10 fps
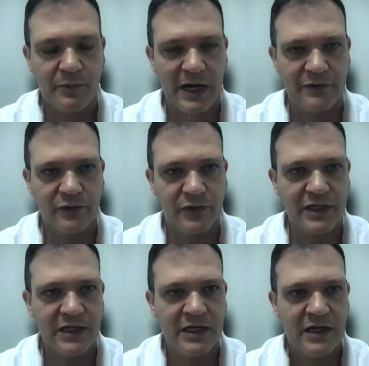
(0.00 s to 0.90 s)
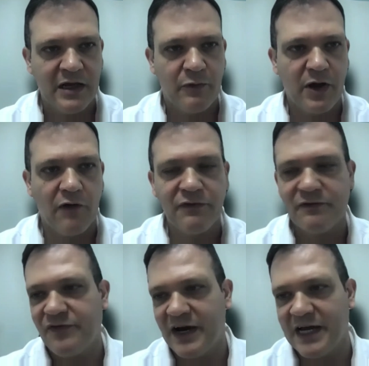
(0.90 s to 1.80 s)
the boundary. We
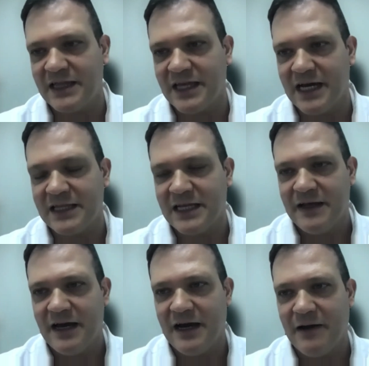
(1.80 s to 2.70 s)
often find that